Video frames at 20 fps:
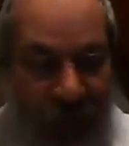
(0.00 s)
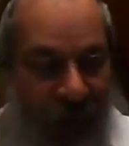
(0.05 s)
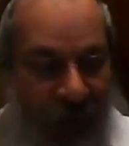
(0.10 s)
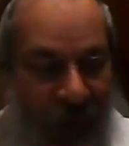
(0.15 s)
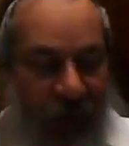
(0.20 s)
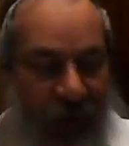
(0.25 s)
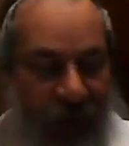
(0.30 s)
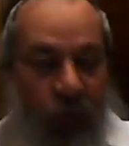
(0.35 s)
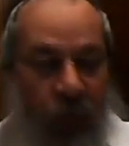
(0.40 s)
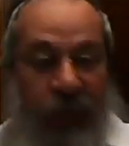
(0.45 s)

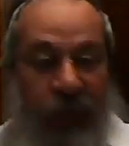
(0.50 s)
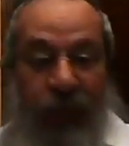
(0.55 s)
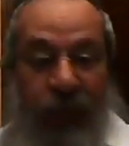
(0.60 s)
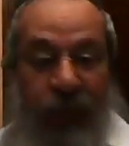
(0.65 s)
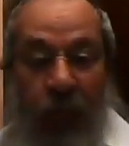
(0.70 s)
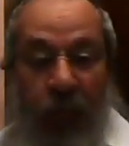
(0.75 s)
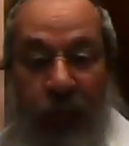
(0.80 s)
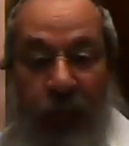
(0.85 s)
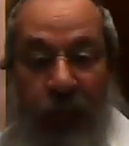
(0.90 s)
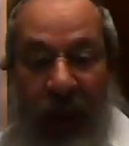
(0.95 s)
There was no
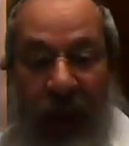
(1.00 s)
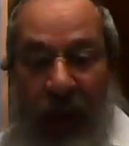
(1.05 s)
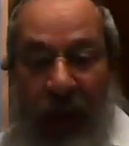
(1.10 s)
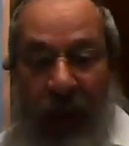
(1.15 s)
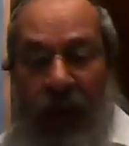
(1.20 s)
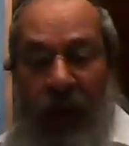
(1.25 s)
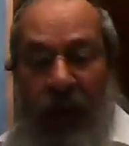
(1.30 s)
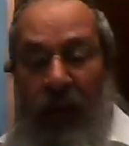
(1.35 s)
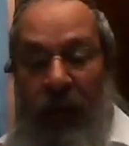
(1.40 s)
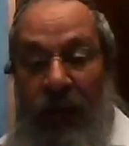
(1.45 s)

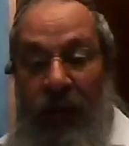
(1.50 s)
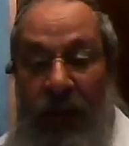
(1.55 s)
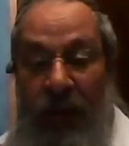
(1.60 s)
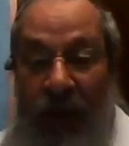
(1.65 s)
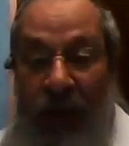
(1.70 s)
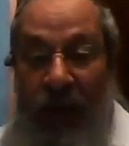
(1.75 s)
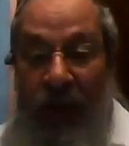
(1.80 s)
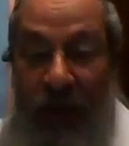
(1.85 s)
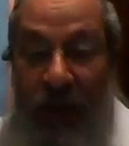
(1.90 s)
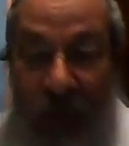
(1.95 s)
becher,
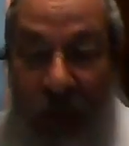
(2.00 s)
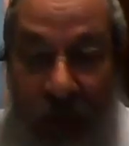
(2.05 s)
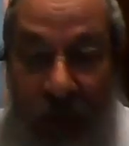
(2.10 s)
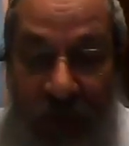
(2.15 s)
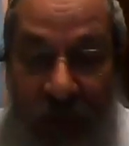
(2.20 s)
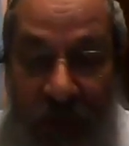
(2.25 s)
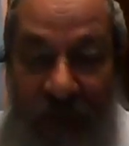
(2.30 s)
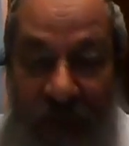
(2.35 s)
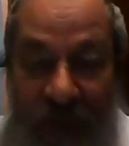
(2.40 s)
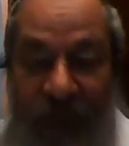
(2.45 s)
and they
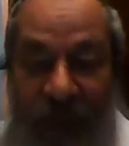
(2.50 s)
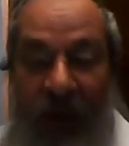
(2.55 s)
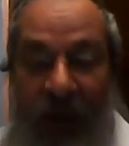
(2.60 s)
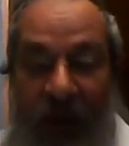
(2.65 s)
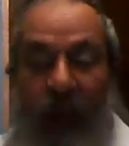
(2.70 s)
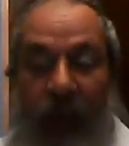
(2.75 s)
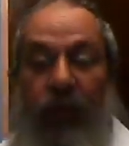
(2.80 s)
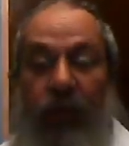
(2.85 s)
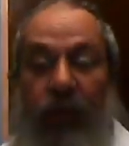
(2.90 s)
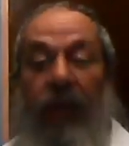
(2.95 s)
couldn't
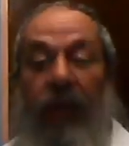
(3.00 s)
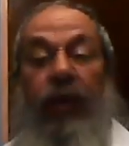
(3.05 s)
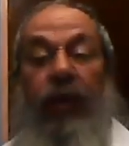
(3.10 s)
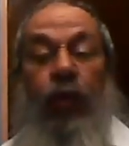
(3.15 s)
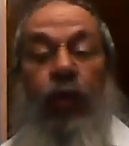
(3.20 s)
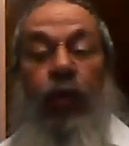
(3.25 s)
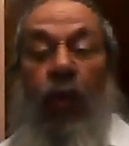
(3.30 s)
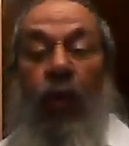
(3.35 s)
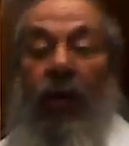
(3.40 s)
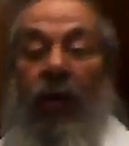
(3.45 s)
find any
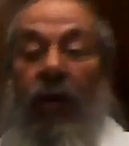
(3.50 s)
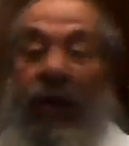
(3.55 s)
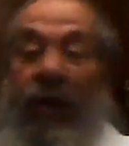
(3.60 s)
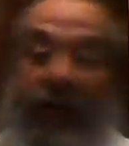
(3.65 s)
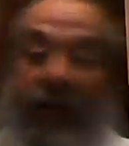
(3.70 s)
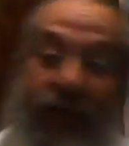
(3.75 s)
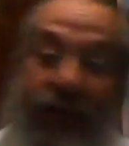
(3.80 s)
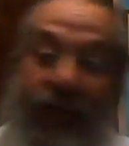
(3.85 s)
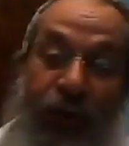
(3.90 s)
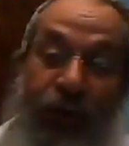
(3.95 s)
wine.
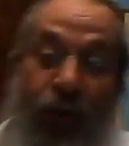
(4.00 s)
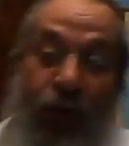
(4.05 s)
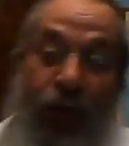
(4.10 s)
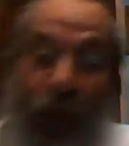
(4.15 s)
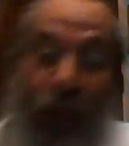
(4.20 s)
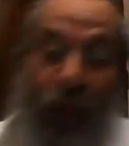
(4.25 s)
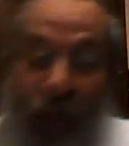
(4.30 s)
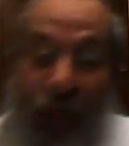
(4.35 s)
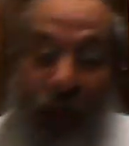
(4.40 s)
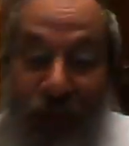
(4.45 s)

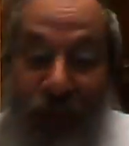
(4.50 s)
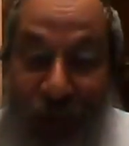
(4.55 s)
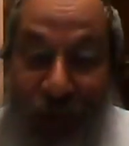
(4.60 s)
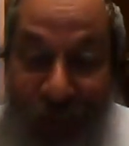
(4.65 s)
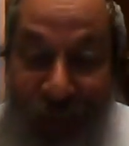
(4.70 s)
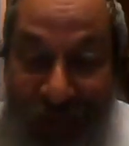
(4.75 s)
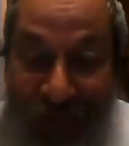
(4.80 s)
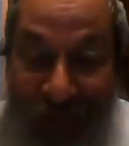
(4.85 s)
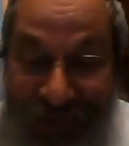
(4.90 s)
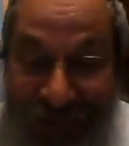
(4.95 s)
All there
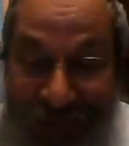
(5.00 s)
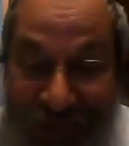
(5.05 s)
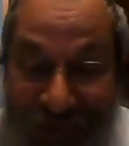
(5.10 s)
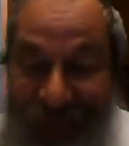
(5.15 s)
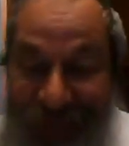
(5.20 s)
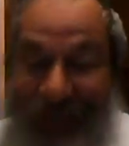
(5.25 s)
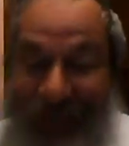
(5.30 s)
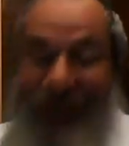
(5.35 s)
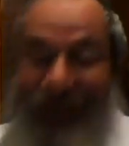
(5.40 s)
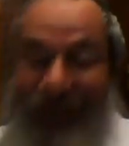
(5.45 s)
was
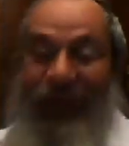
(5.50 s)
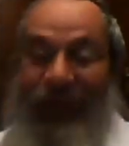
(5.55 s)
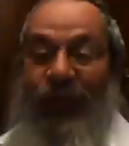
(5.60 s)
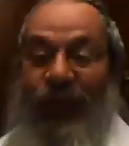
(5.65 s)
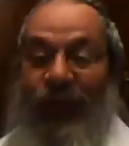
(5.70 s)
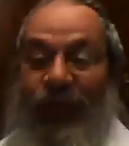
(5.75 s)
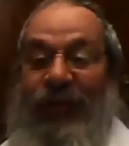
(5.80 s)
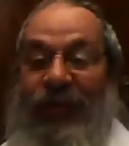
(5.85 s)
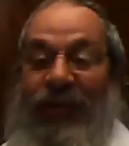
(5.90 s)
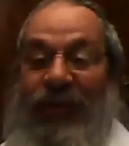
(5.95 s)

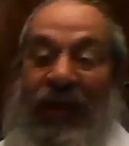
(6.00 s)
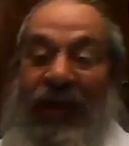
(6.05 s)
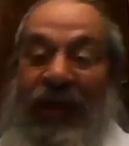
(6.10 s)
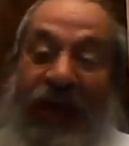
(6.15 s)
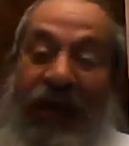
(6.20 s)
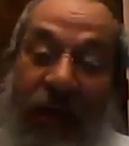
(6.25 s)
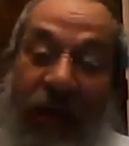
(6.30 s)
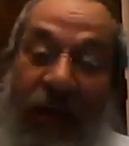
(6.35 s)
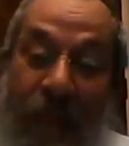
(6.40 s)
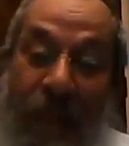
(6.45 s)
a
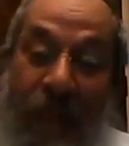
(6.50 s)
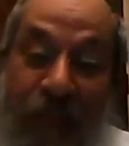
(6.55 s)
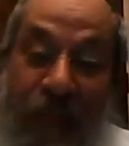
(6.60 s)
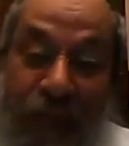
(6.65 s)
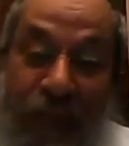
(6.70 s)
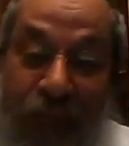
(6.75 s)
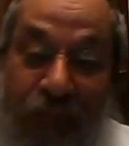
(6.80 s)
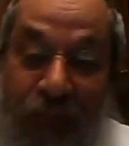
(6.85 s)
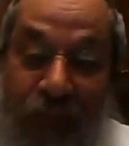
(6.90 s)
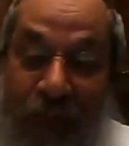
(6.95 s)

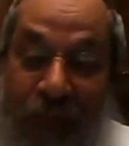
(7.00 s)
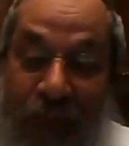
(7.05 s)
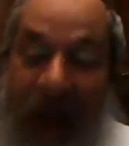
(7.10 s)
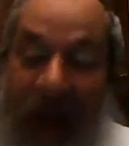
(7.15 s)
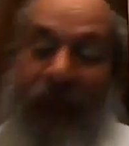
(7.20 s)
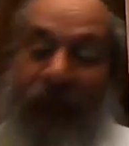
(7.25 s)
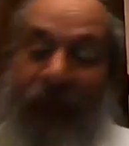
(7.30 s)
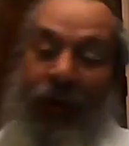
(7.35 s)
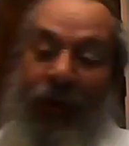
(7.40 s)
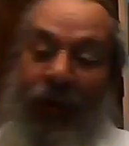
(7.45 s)

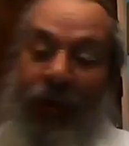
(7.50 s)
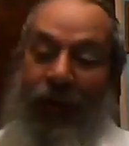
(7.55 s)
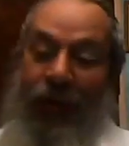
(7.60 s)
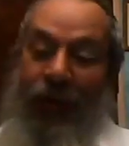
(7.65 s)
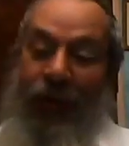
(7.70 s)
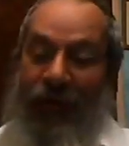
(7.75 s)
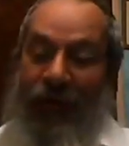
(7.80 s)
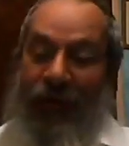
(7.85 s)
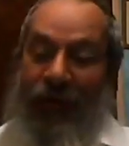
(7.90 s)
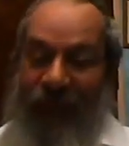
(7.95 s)
barrel
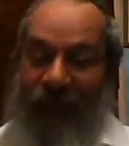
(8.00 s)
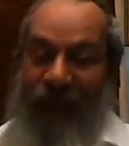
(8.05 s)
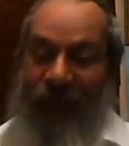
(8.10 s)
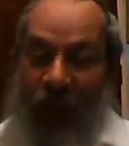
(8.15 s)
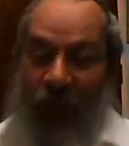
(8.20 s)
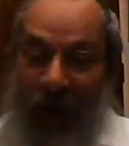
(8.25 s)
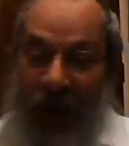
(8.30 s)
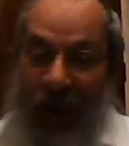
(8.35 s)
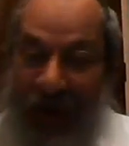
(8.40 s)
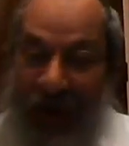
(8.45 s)
of
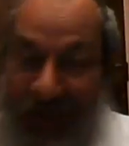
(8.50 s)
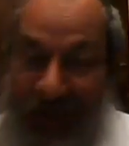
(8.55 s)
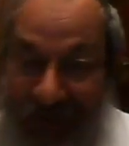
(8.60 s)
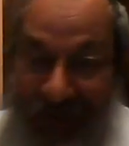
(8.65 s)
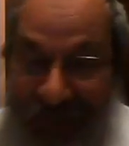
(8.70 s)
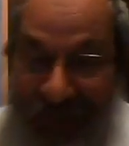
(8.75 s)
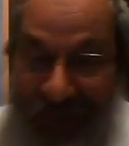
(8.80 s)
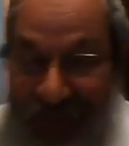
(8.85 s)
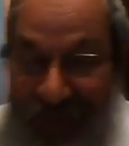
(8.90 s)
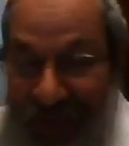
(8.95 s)
wine.
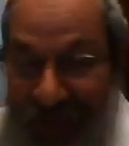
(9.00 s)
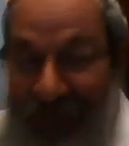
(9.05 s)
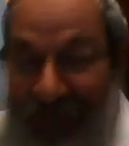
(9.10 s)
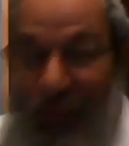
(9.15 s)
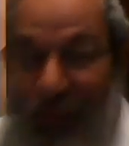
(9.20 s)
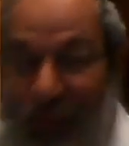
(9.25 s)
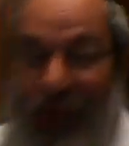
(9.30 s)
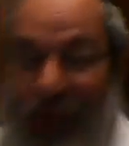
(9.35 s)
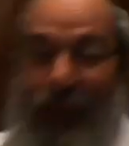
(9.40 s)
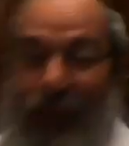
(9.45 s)
And we are
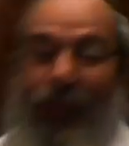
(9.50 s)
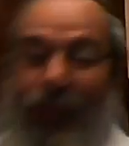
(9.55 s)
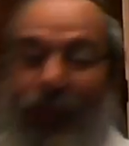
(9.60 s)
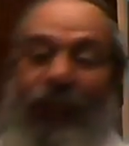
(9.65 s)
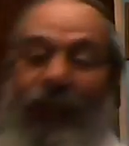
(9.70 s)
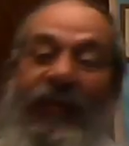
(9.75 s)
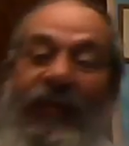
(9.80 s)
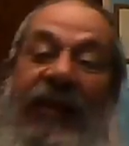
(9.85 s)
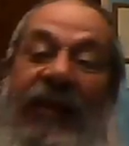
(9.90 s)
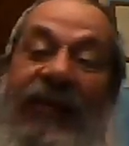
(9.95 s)
told
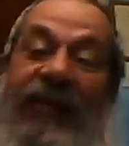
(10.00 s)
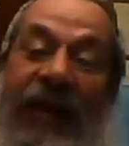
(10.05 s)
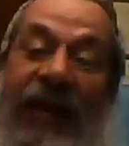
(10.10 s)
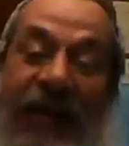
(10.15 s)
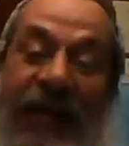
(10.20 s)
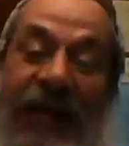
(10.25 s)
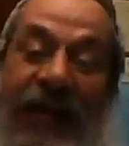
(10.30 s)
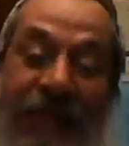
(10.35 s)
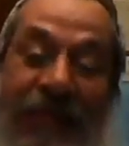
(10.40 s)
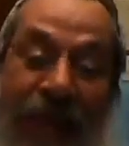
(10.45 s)
that he
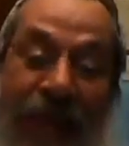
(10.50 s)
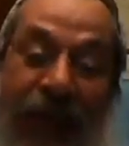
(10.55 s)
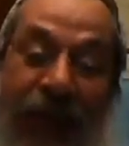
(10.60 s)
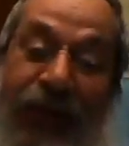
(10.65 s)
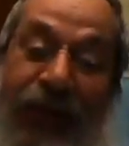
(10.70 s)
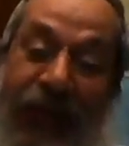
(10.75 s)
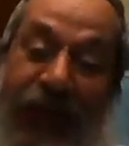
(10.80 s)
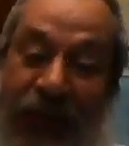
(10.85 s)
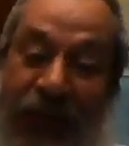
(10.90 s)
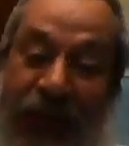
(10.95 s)
made
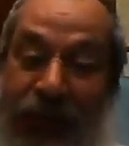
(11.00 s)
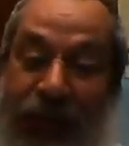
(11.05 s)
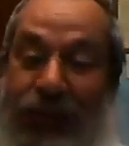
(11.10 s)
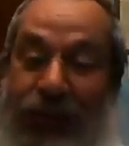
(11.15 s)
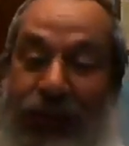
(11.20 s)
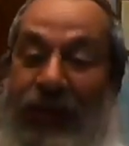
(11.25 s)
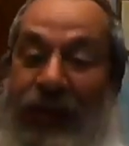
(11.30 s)
Kiddush and he